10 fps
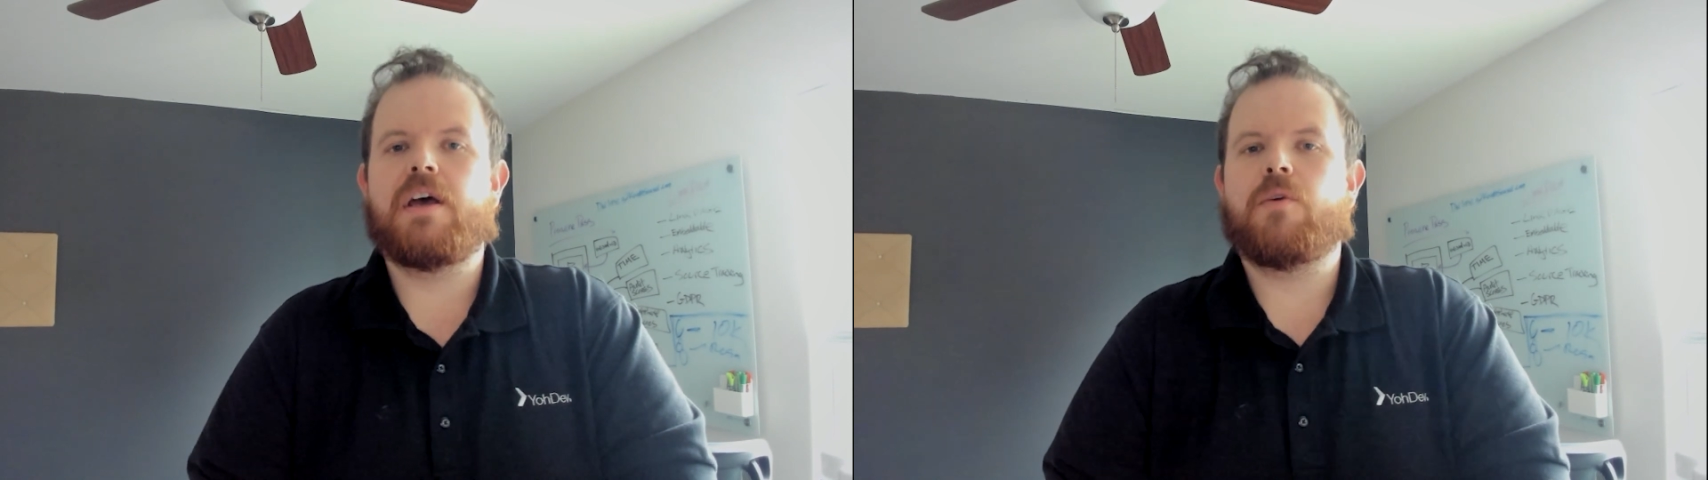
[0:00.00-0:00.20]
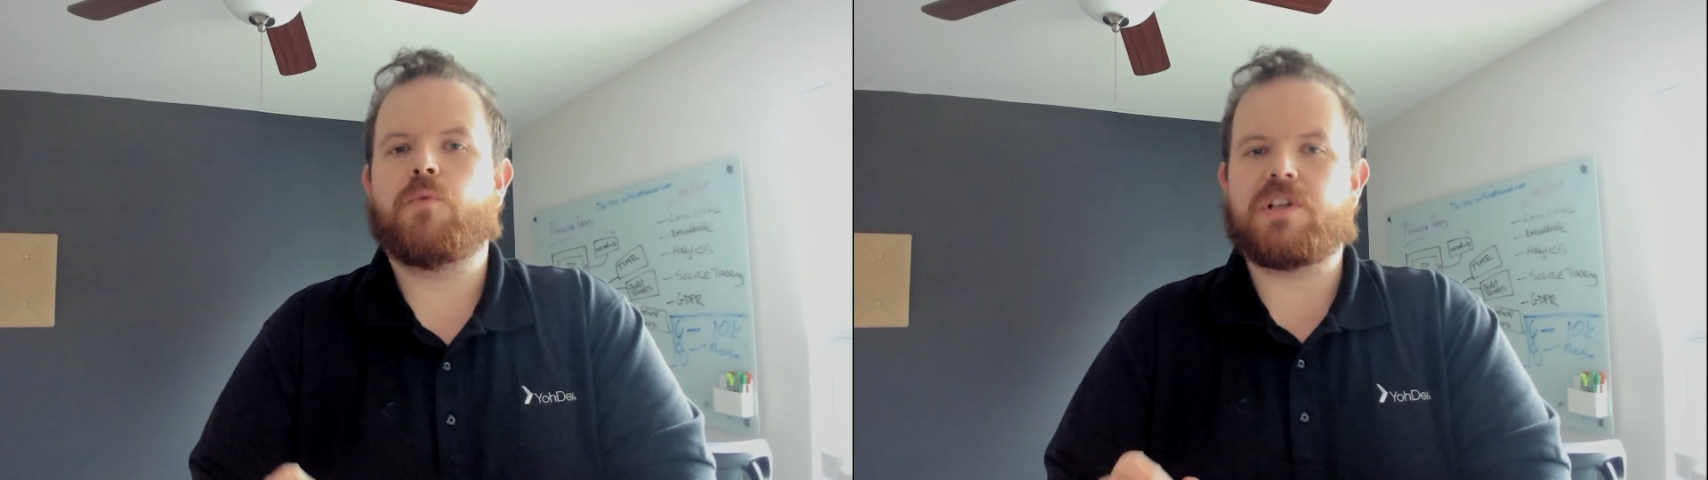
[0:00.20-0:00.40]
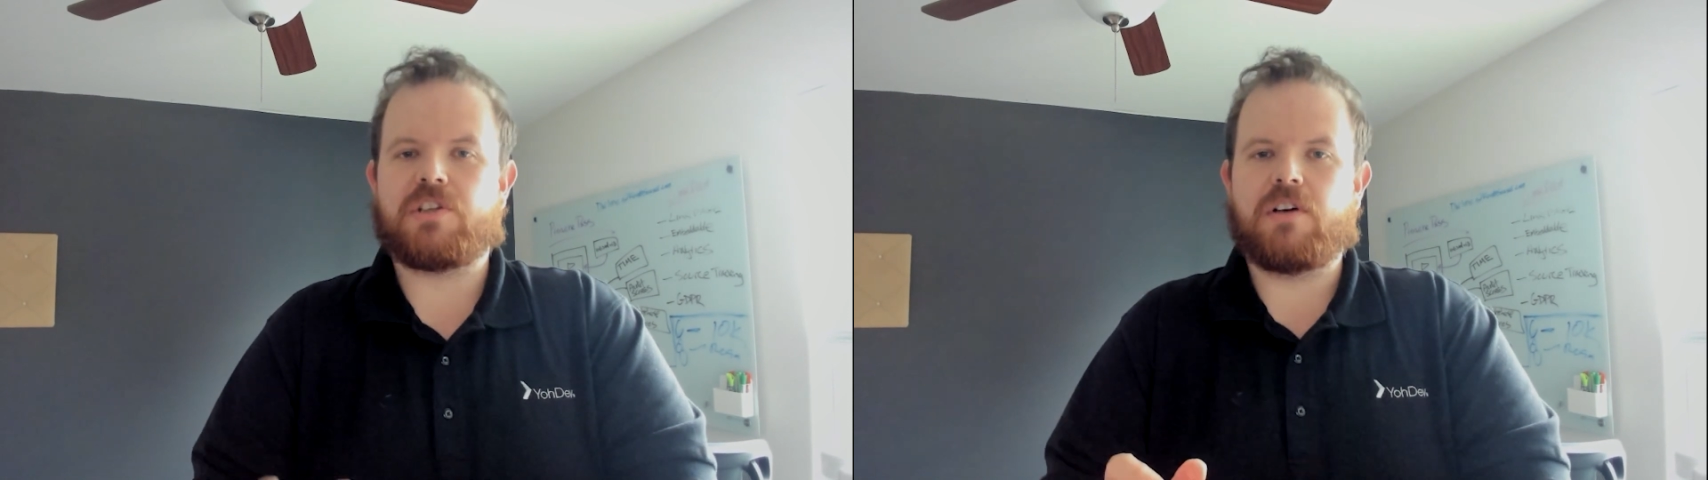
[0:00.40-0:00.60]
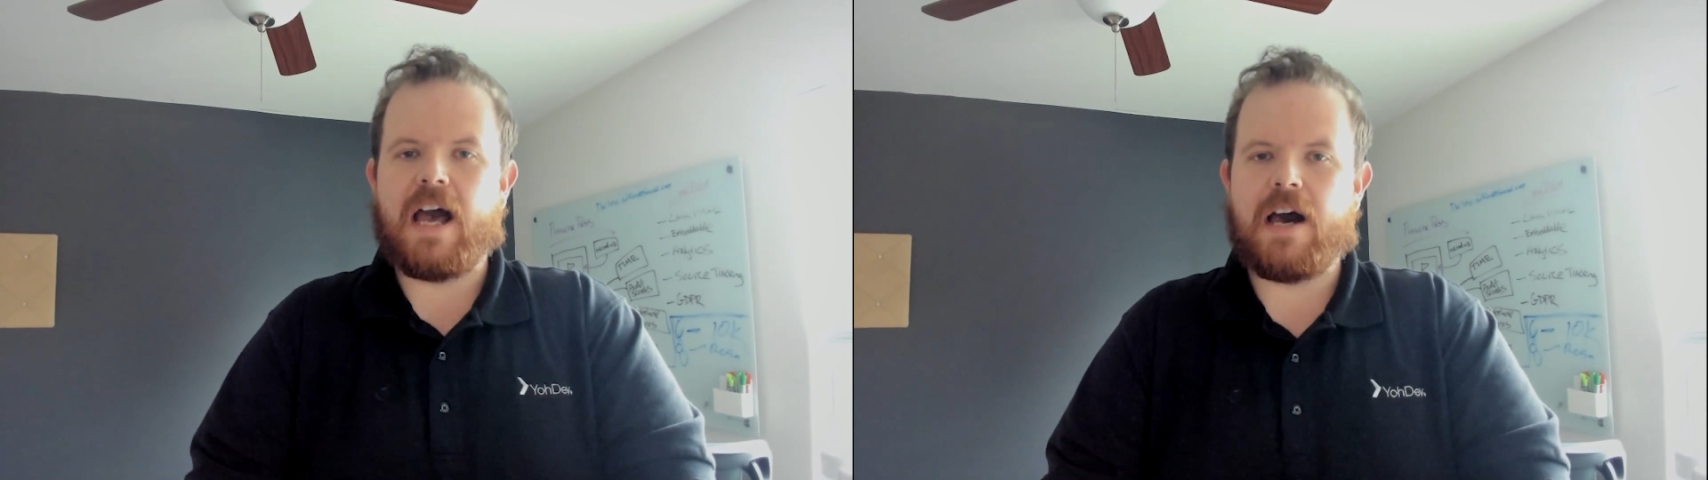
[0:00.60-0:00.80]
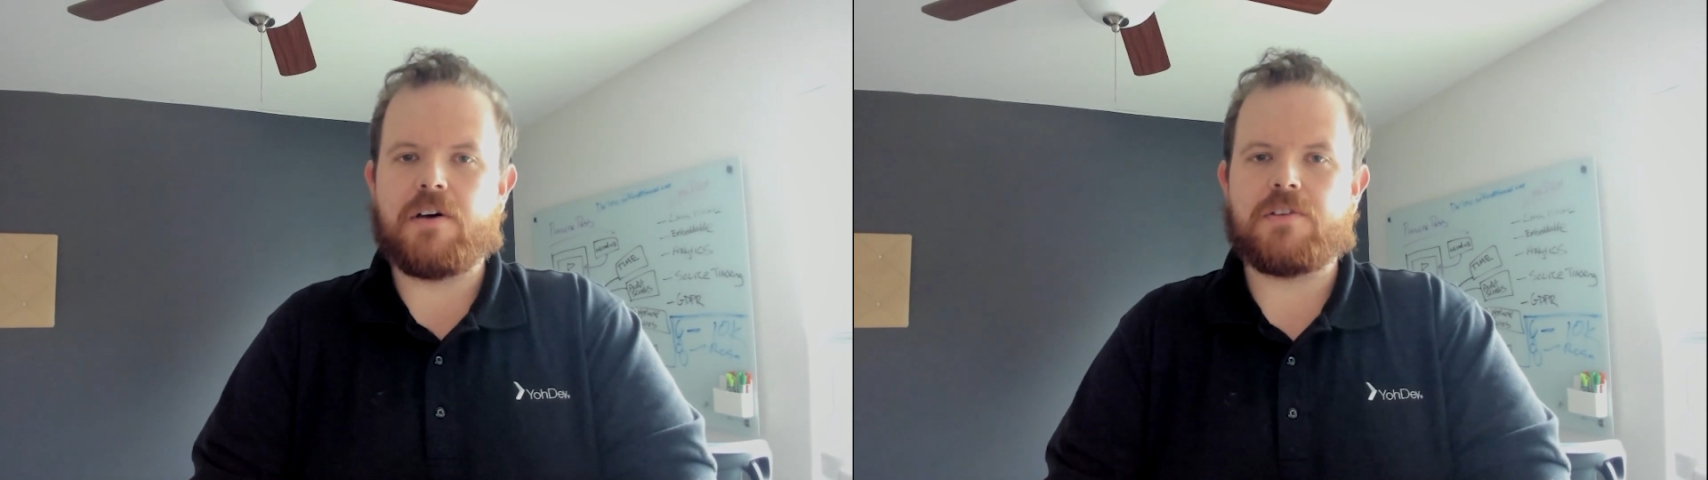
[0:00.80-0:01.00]
which
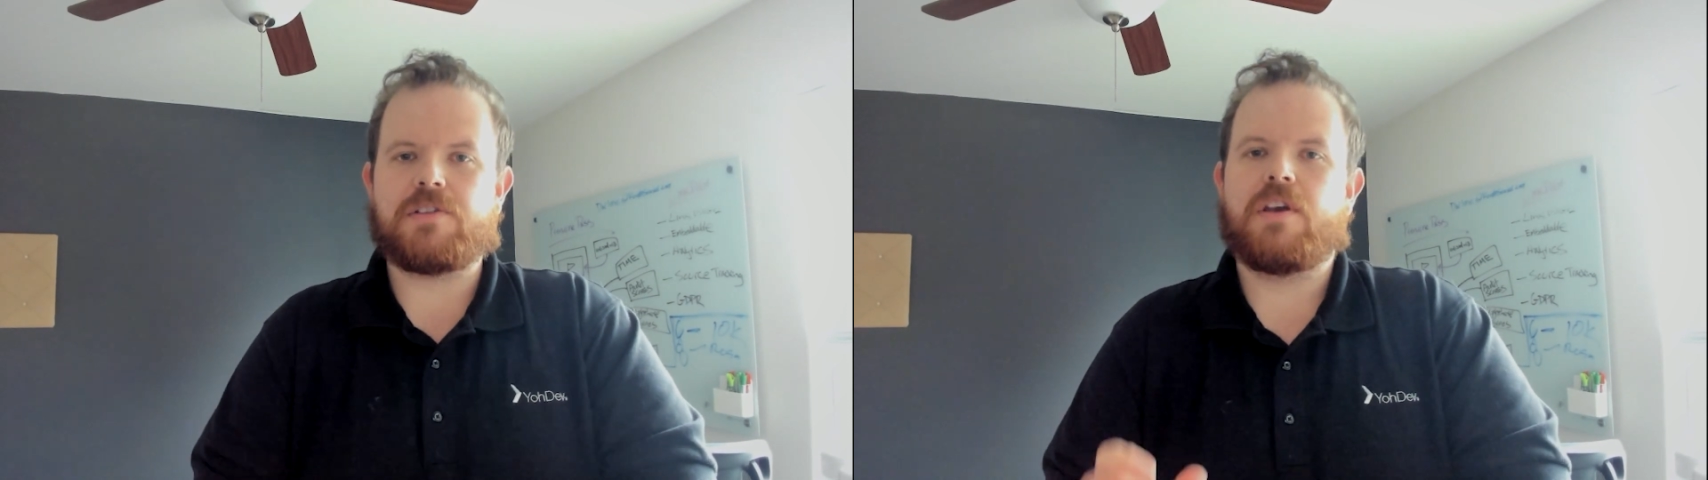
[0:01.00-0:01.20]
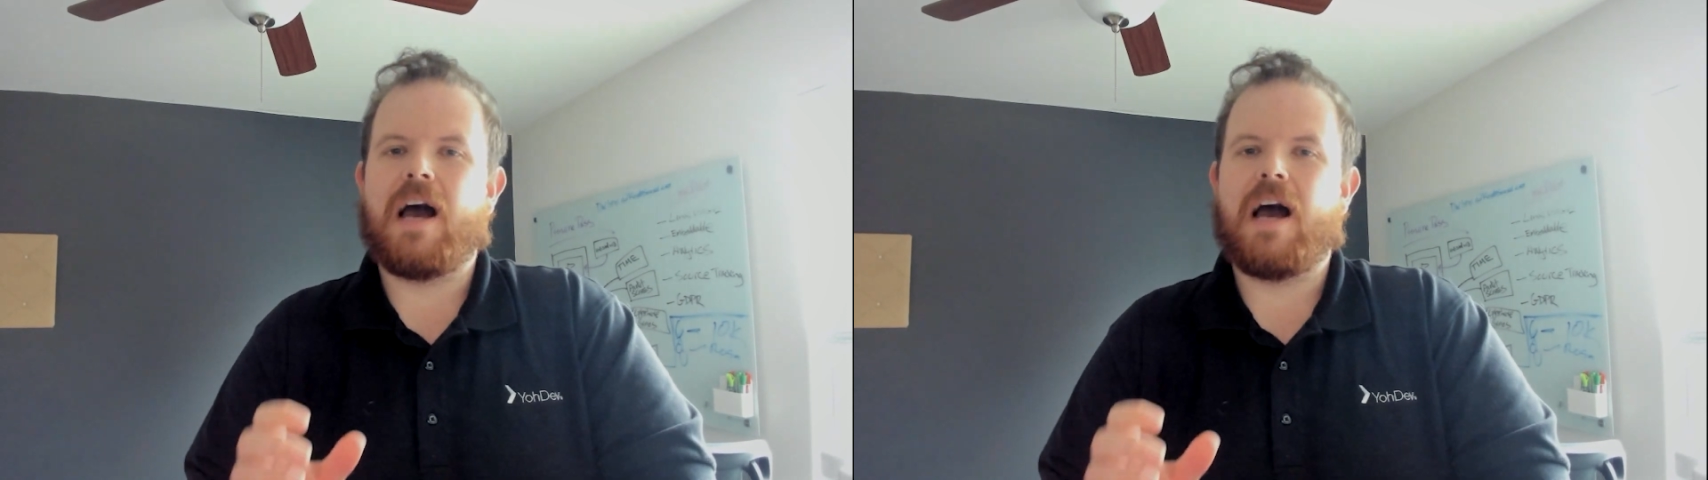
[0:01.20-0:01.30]
allows